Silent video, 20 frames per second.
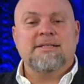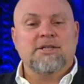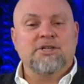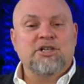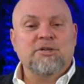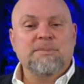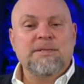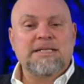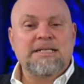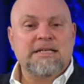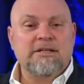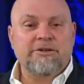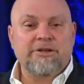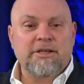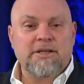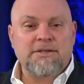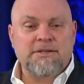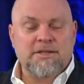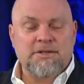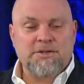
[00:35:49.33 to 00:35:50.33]
in her
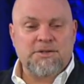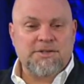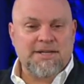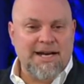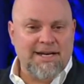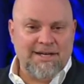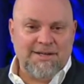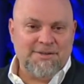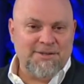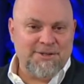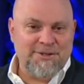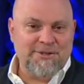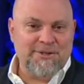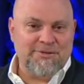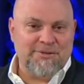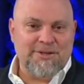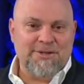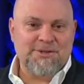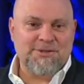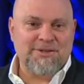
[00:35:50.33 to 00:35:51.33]
materialist understanding of the
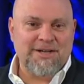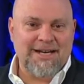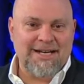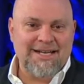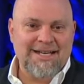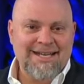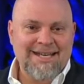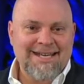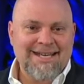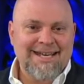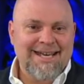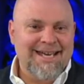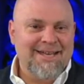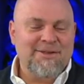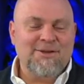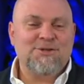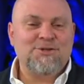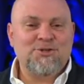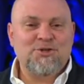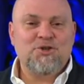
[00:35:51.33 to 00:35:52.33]
universe, right? Uh,
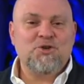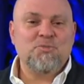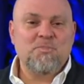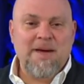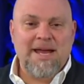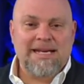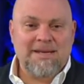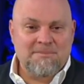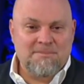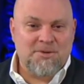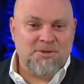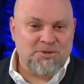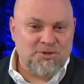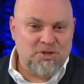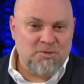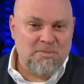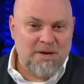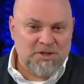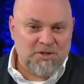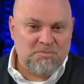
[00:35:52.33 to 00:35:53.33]
there's too many, there's
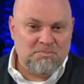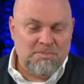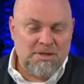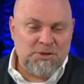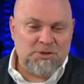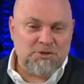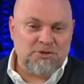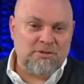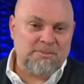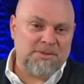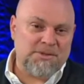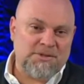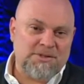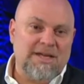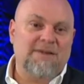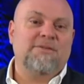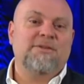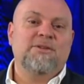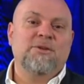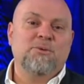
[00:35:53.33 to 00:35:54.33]
too much miserable
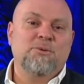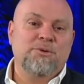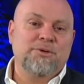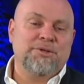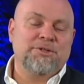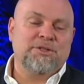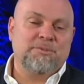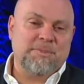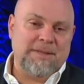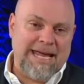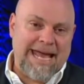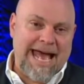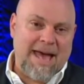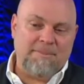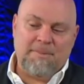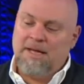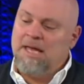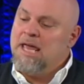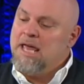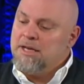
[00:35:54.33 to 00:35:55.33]
stuff in the world to be
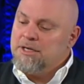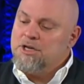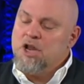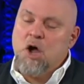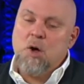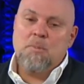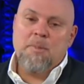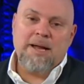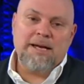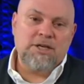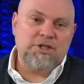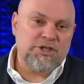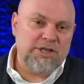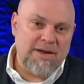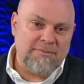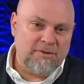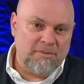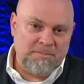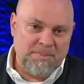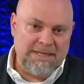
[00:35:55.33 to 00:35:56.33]
happy. Nobody should
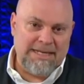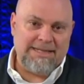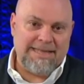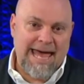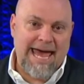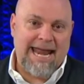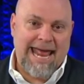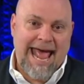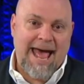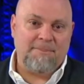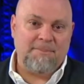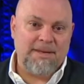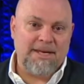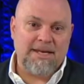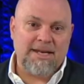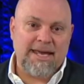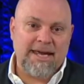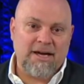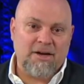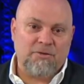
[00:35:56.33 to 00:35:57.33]
ever be that happy
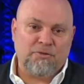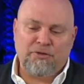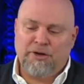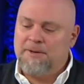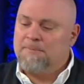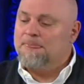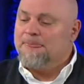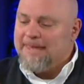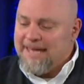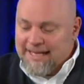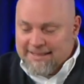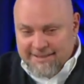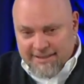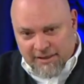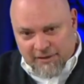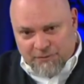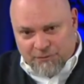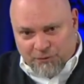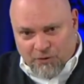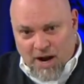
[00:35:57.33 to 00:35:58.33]
and carefree. It's an
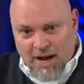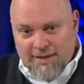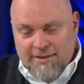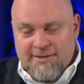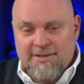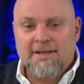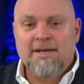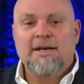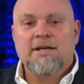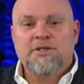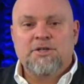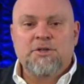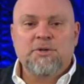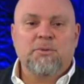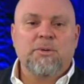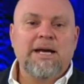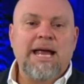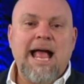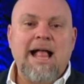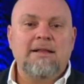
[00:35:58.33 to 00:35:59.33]
affront to the
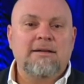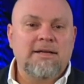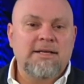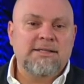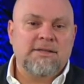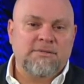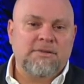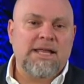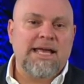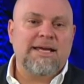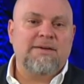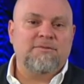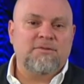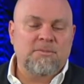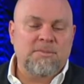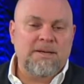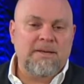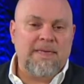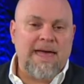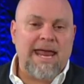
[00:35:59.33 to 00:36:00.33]
realities of life to
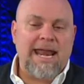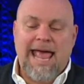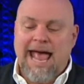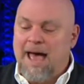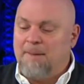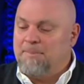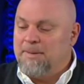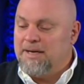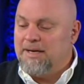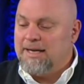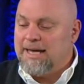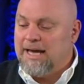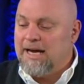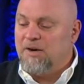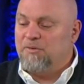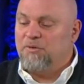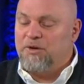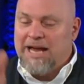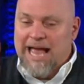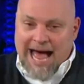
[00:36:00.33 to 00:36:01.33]
be that happy and
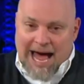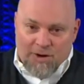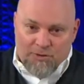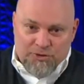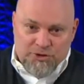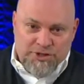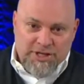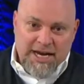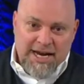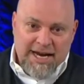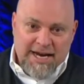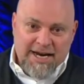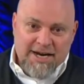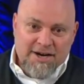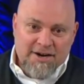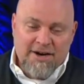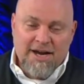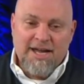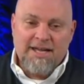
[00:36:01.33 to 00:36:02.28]
carefree. How dare